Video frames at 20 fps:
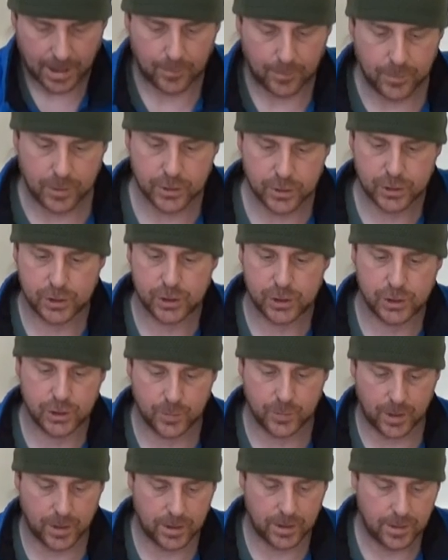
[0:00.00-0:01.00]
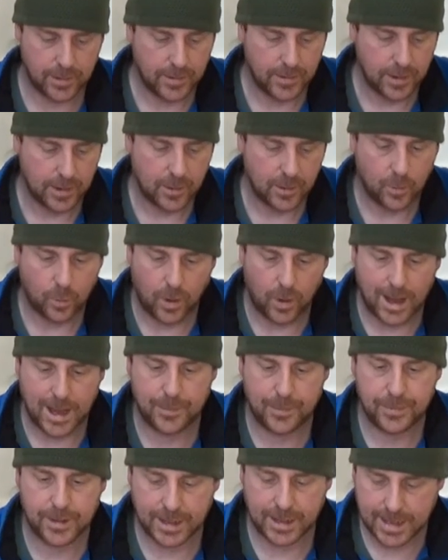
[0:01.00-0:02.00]
I'm not sure what
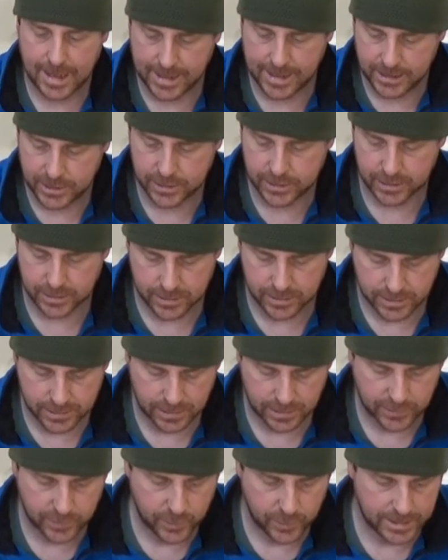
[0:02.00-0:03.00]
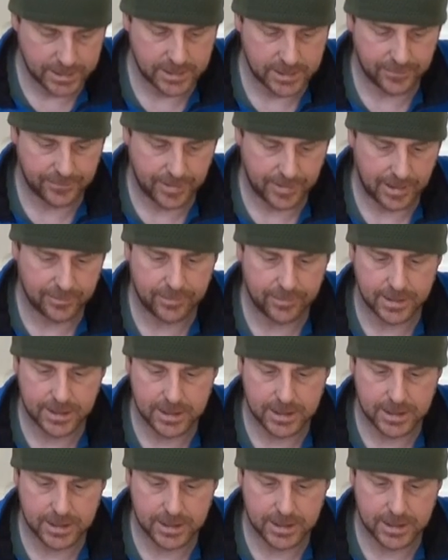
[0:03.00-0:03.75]
applications a 25